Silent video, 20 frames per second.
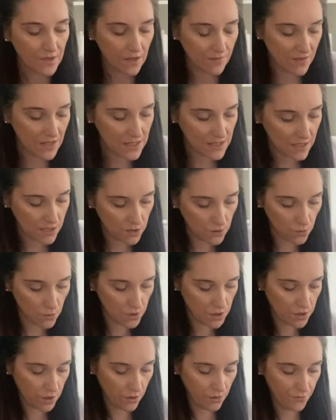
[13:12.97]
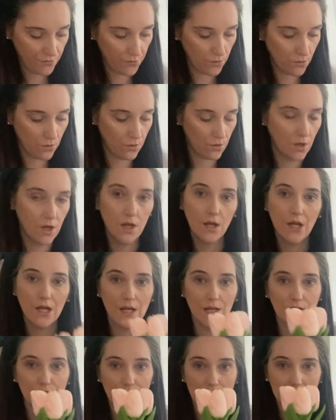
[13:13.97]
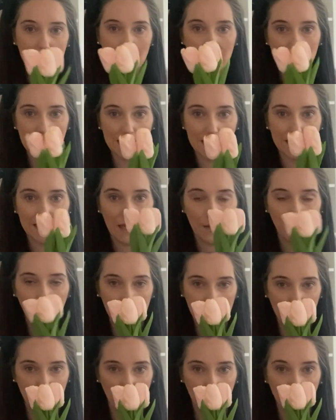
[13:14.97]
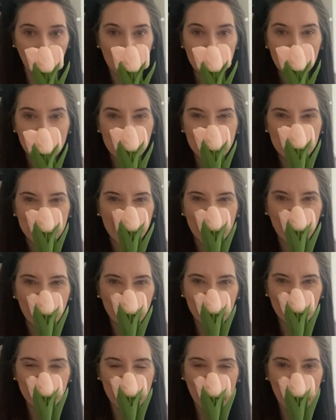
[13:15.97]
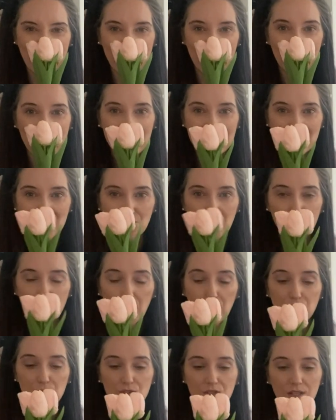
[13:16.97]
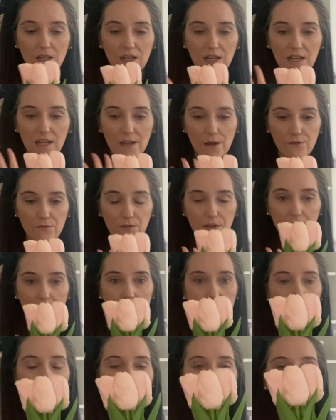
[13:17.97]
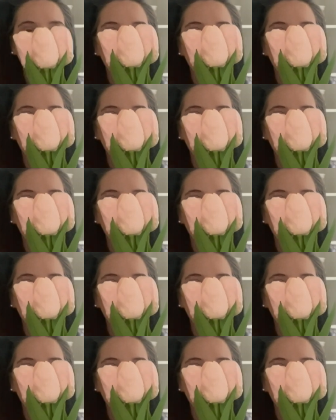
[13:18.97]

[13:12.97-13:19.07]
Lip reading: This is also for Jess's bedroom. Isn't this lovely? It's the most loveliest,